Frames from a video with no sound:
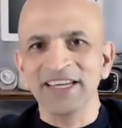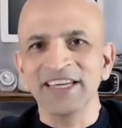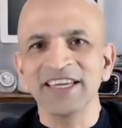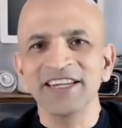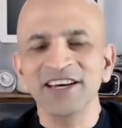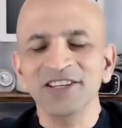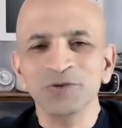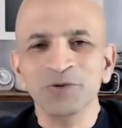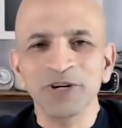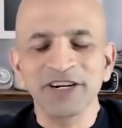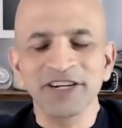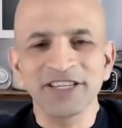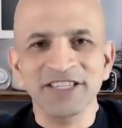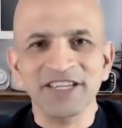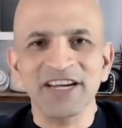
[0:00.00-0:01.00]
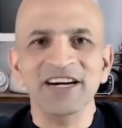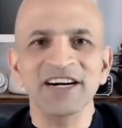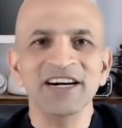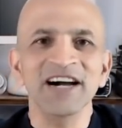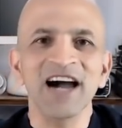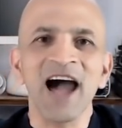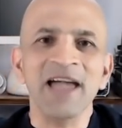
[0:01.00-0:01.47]
In other words,
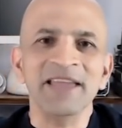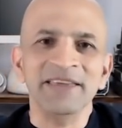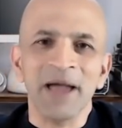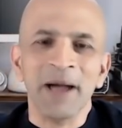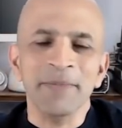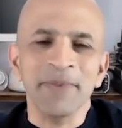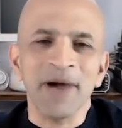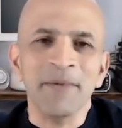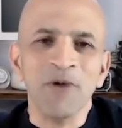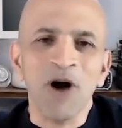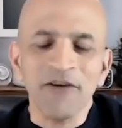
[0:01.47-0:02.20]
I'm